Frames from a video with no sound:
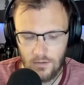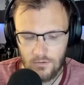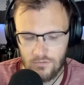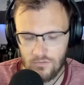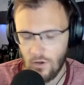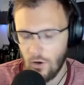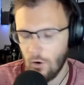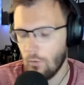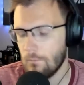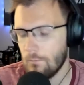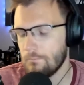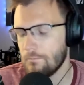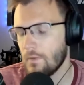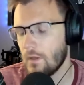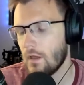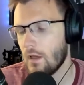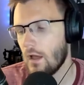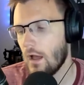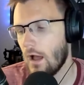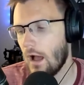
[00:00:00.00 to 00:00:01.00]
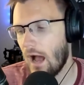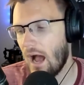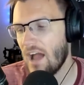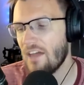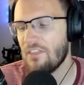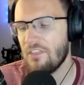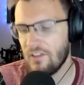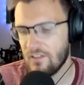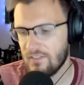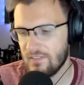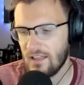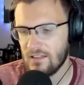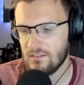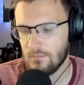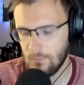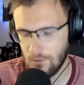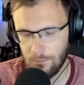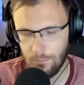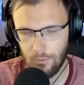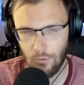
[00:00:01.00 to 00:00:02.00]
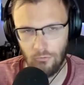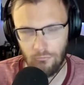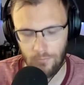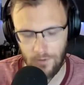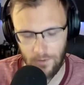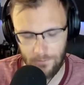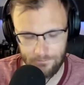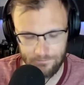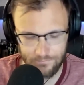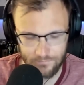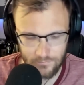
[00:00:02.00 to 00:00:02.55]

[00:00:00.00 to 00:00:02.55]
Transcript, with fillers: So I think that's an improvement.